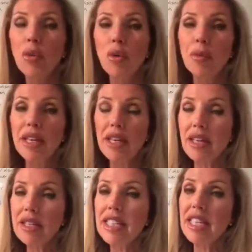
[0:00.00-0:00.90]
will be
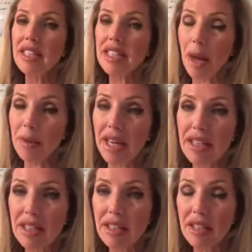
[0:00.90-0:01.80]

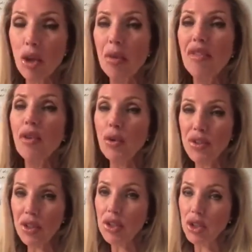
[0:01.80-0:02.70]
decontaminated and you'll be
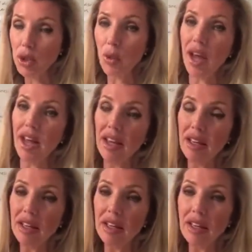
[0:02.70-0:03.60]
forced to
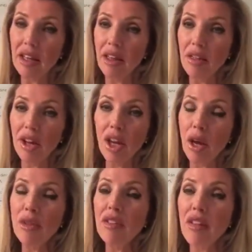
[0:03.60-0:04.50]
wear the
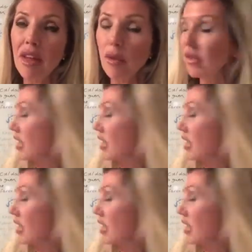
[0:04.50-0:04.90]
clothing that they want